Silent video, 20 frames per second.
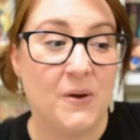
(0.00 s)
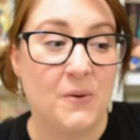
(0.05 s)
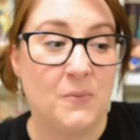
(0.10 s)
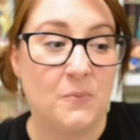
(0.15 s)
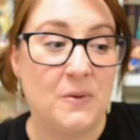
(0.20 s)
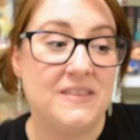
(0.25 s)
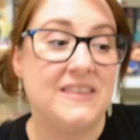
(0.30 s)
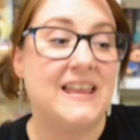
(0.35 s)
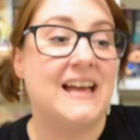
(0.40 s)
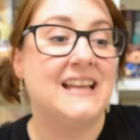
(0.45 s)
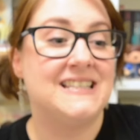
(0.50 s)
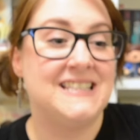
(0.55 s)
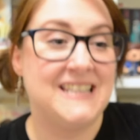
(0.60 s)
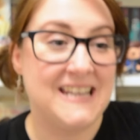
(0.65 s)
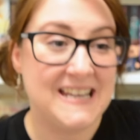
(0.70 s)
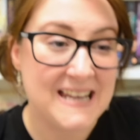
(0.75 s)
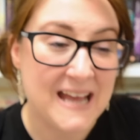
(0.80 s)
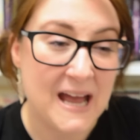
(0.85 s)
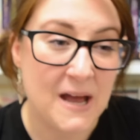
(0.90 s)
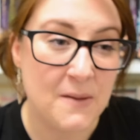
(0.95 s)
when that
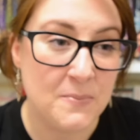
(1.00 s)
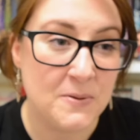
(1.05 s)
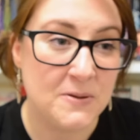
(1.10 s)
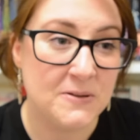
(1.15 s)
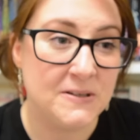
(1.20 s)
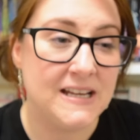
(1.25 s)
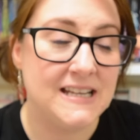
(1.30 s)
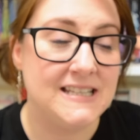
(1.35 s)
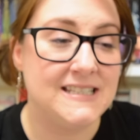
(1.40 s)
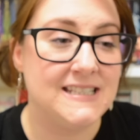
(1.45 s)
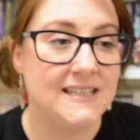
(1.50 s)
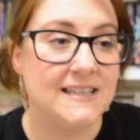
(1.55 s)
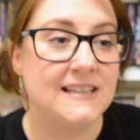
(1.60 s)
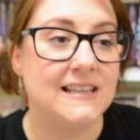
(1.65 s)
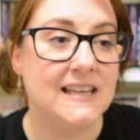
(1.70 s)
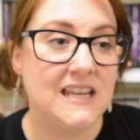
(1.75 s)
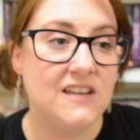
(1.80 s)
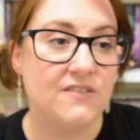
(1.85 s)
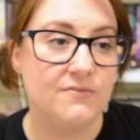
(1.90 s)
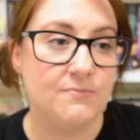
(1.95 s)
did happen, it didn't
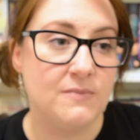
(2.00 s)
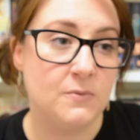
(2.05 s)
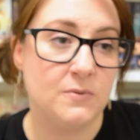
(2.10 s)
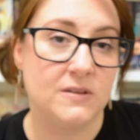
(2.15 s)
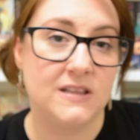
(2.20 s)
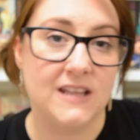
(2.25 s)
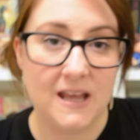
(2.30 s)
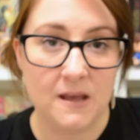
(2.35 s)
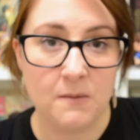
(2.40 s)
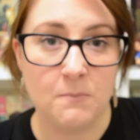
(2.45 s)
leave me with the